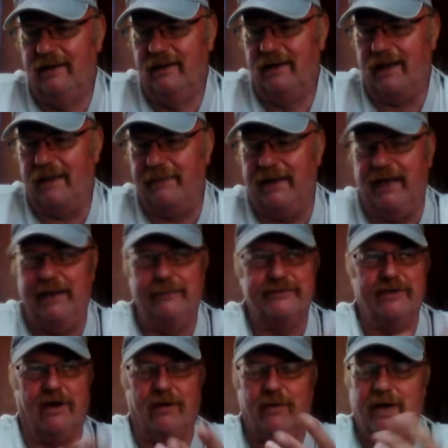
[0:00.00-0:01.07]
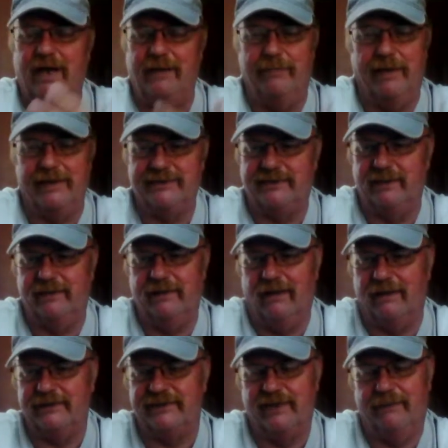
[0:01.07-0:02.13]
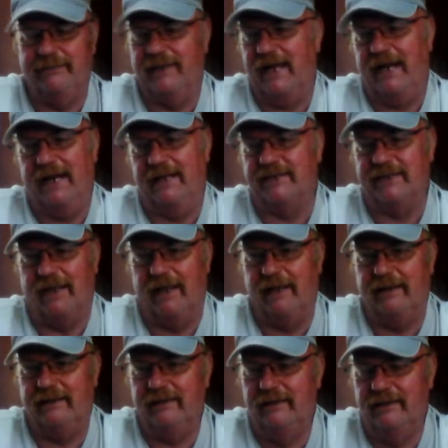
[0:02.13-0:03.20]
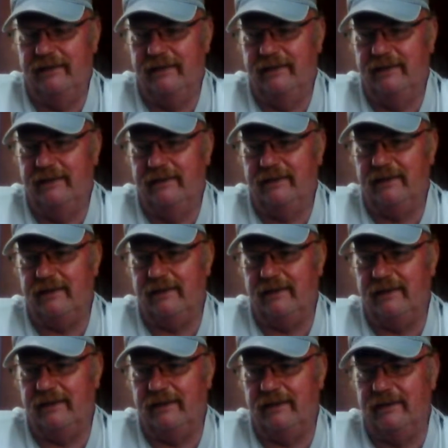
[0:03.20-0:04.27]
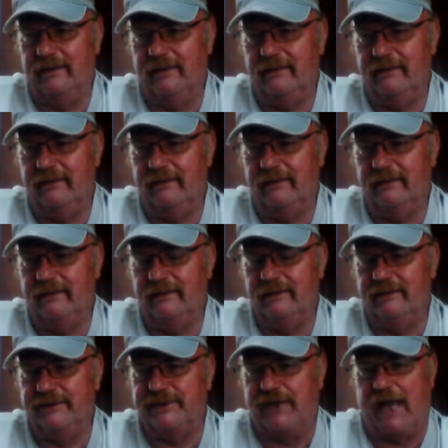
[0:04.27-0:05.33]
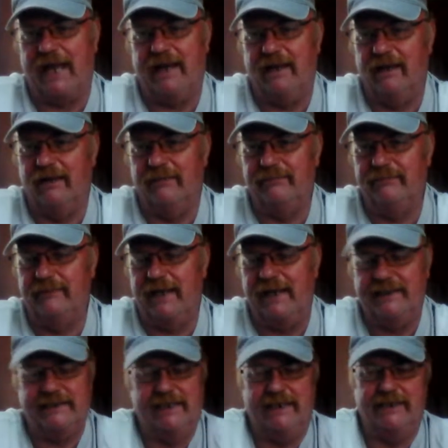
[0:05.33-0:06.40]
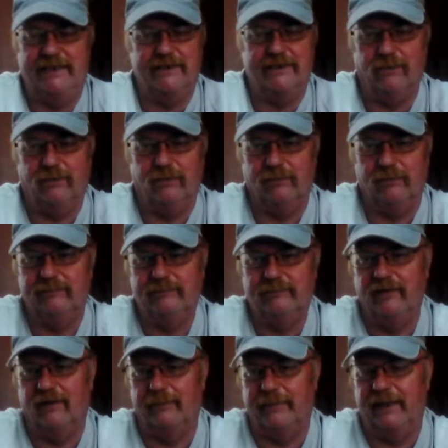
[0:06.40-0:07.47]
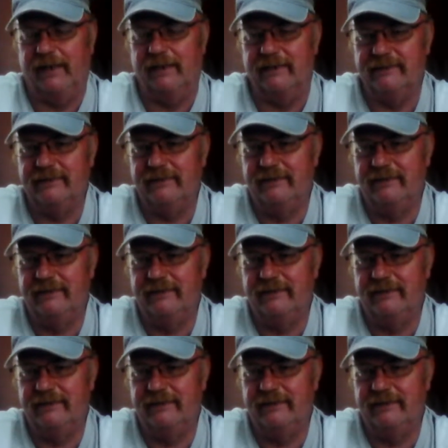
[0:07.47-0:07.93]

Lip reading: I mean, he was already busted on some dating site, uh, chatting up 18-year-old Filipinos.